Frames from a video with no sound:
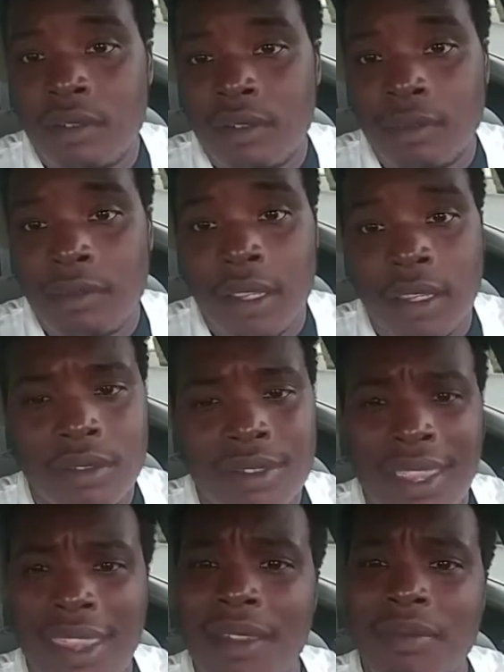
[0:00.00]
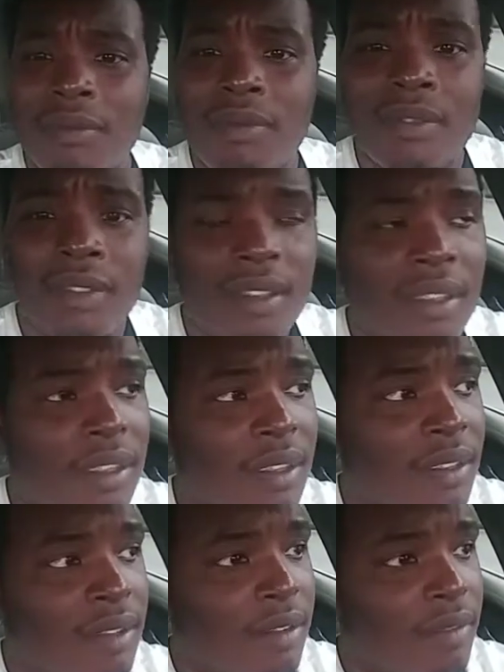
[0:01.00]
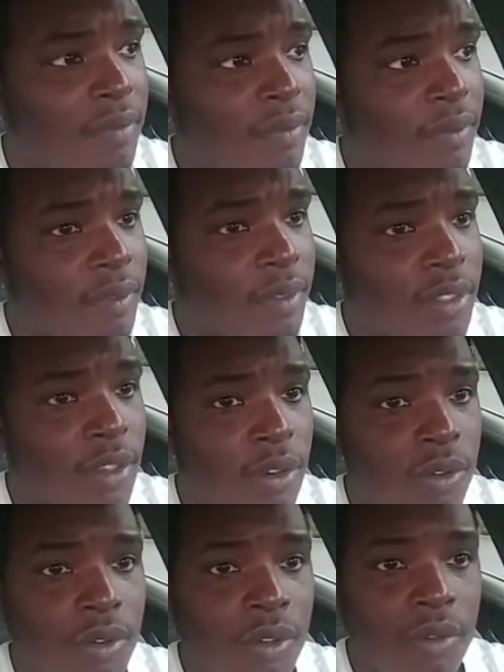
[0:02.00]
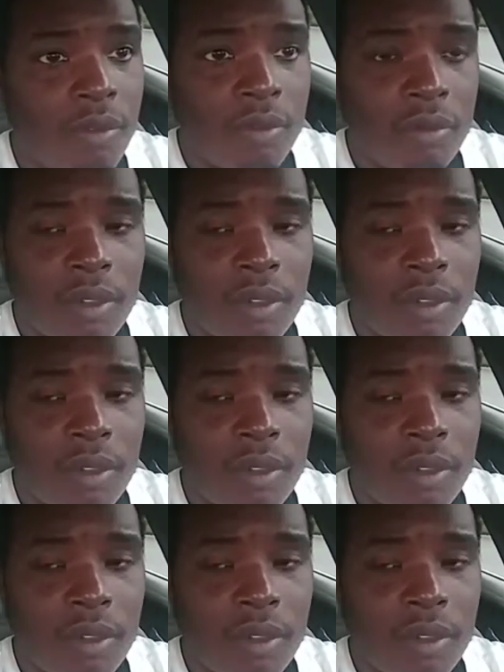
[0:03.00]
I'm like, damn. So you know,